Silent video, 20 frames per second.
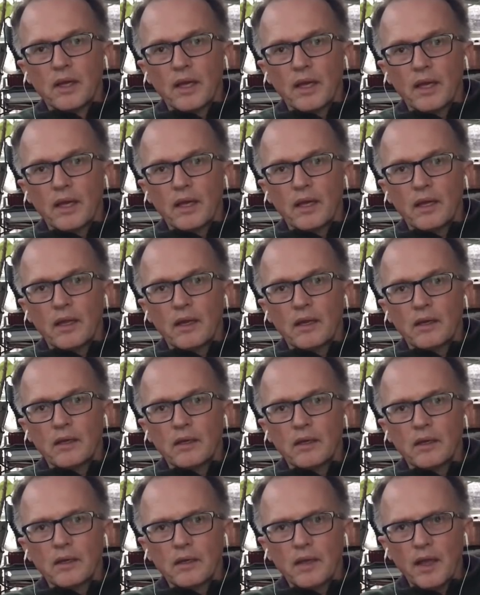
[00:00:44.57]
and
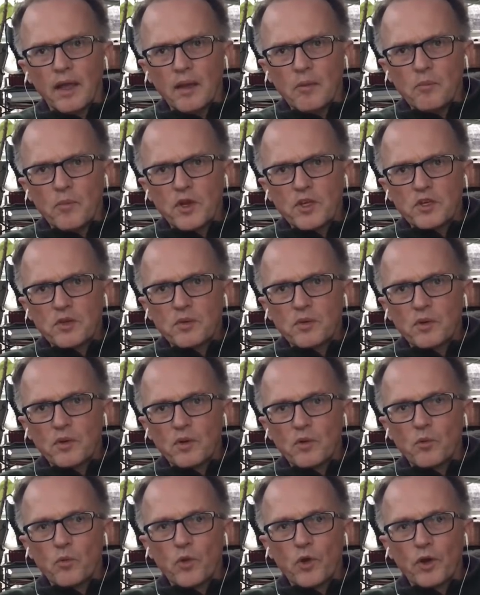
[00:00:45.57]
it came much
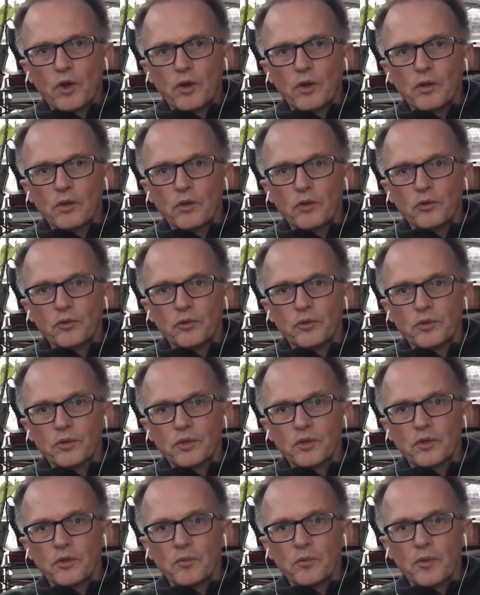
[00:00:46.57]
more closer
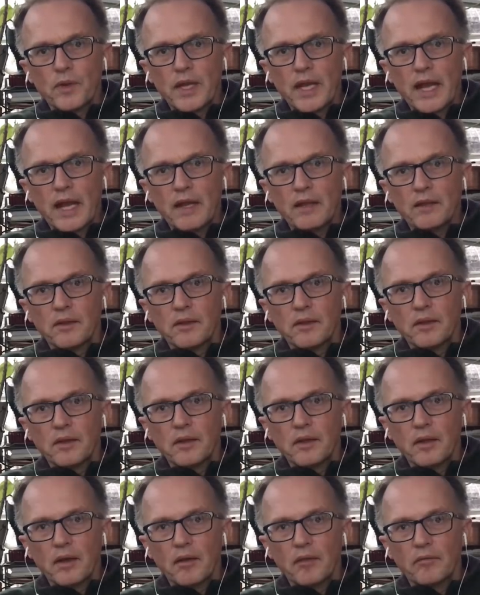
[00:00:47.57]
to the
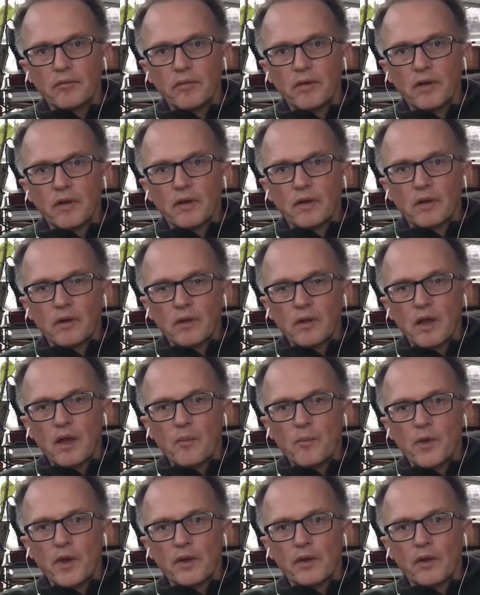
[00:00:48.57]
reality of
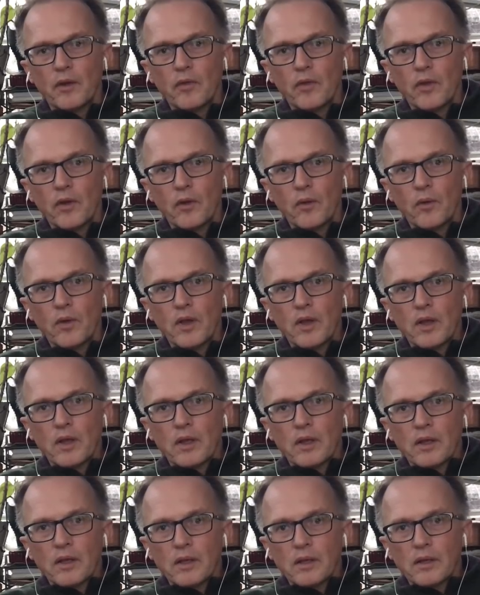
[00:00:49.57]
climate, although
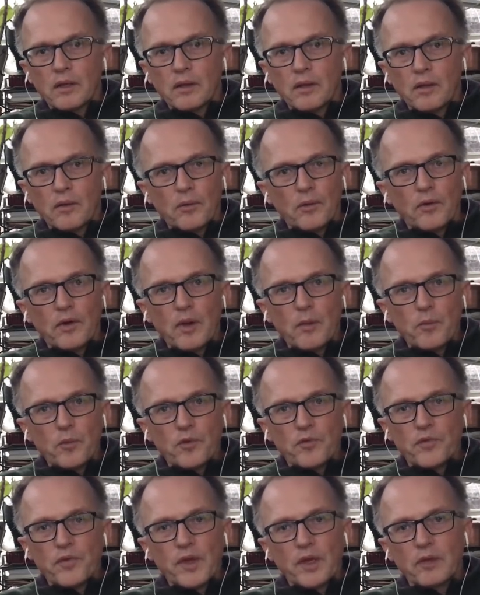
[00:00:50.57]
there were a number
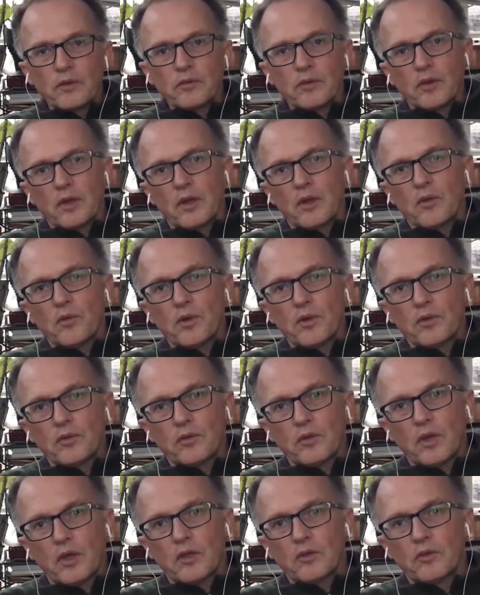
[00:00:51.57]
of things that I
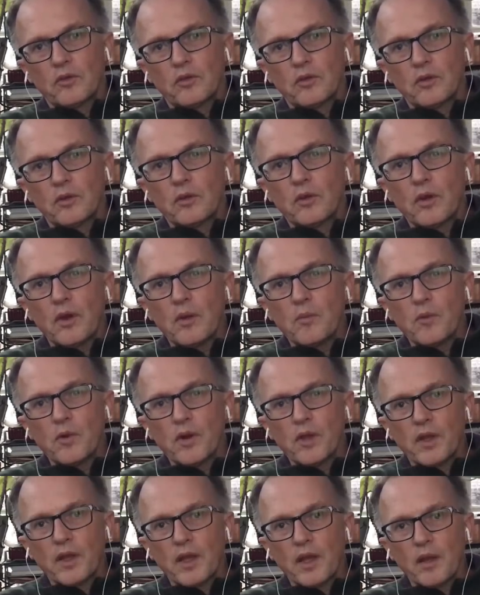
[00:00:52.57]
criticized at the time when
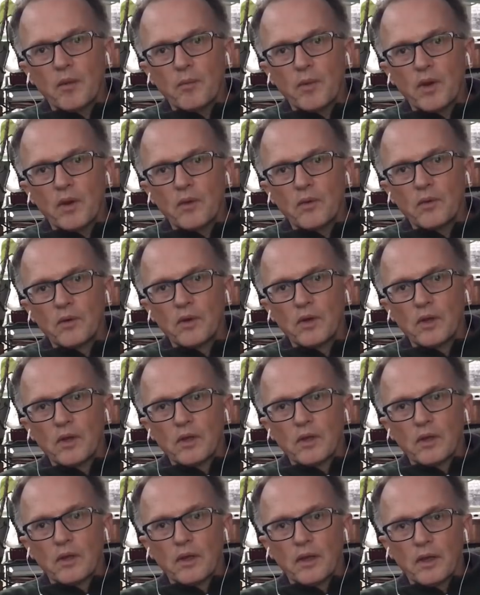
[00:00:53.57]
it came out,
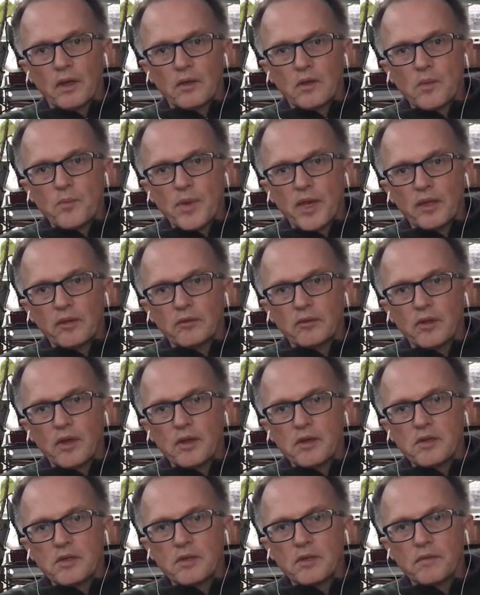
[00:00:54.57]
like the
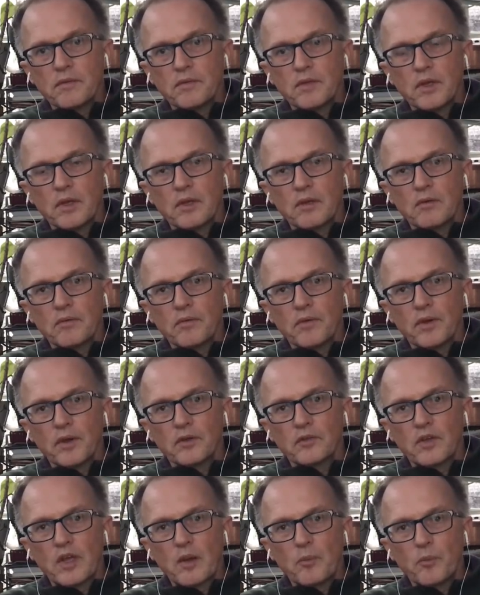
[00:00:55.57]
baseline shifting, for
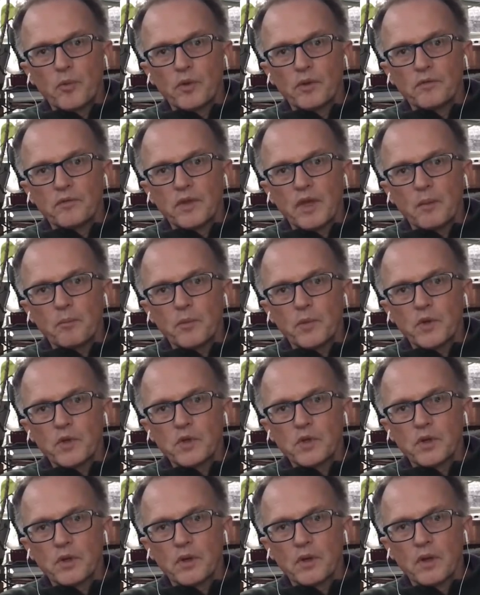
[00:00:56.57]
example, of
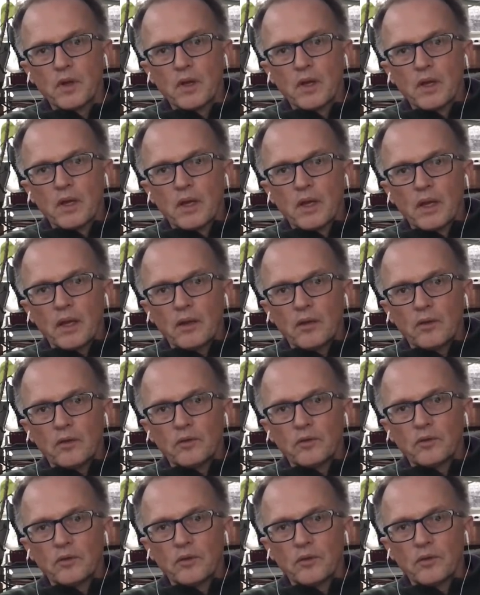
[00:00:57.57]
temperature, and
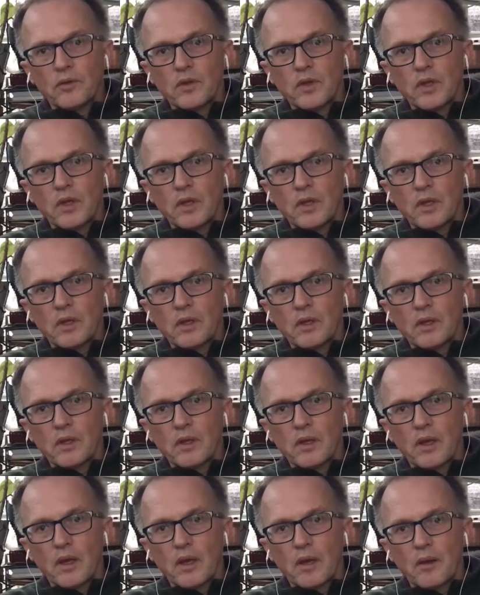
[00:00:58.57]
also the
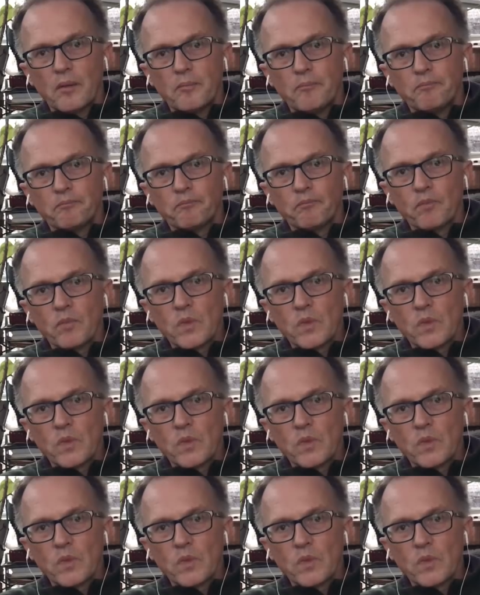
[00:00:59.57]
um,